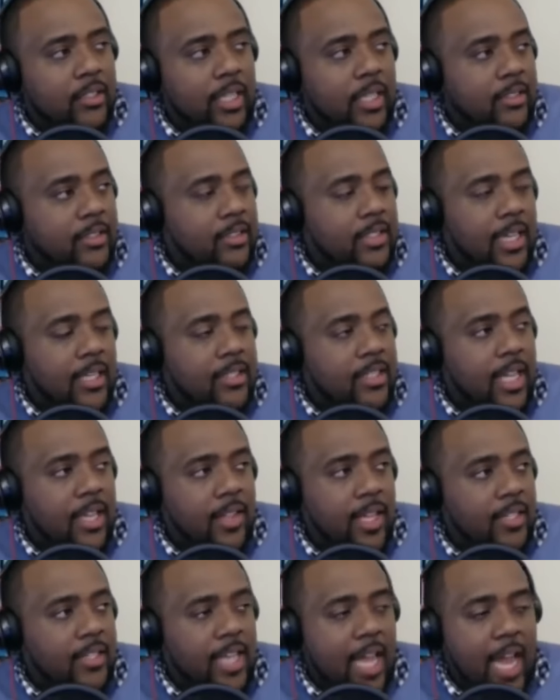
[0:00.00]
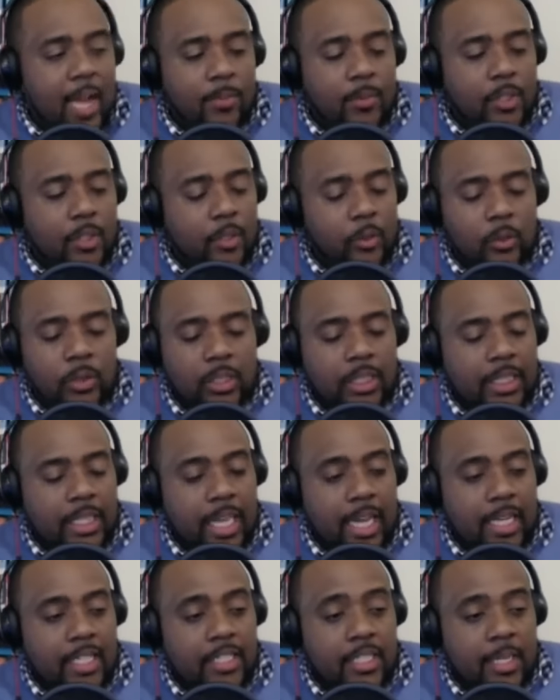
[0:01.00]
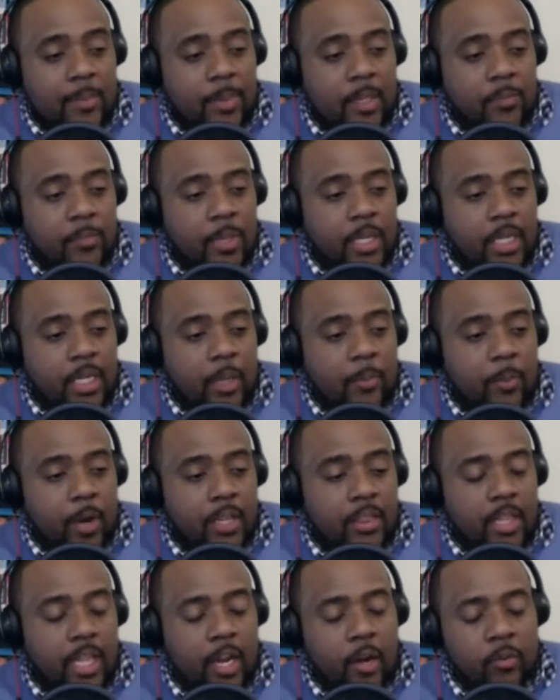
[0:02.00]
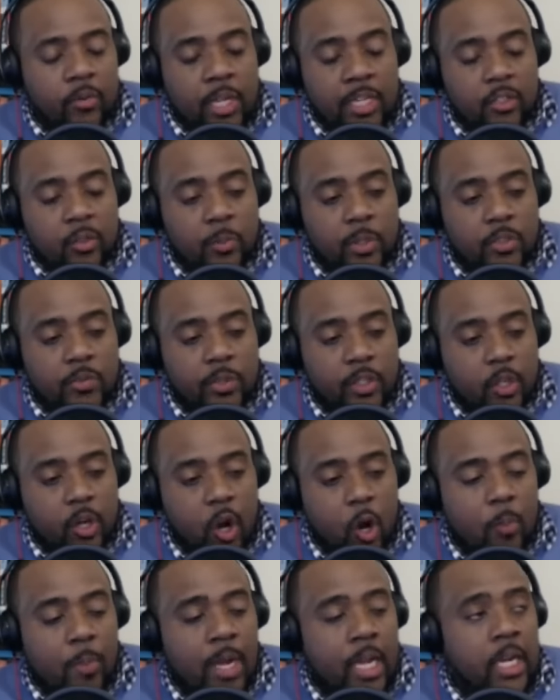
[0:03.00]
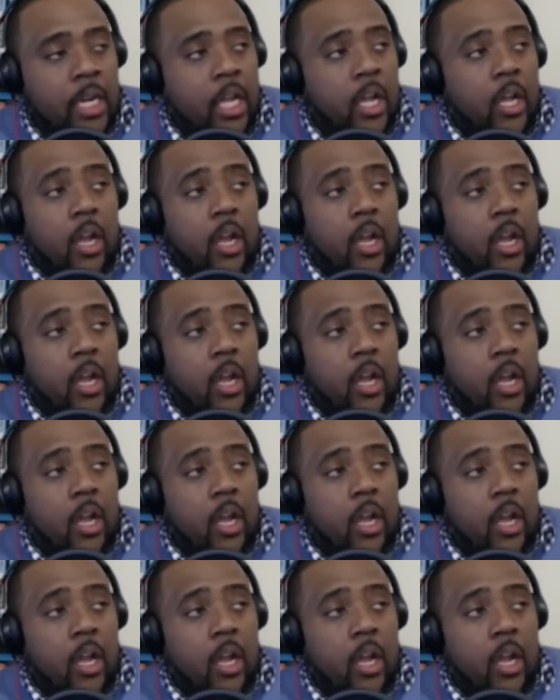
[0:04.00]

That's that's that's absolutely the case. Let me pick it up right there. Thanks so much for the call, man.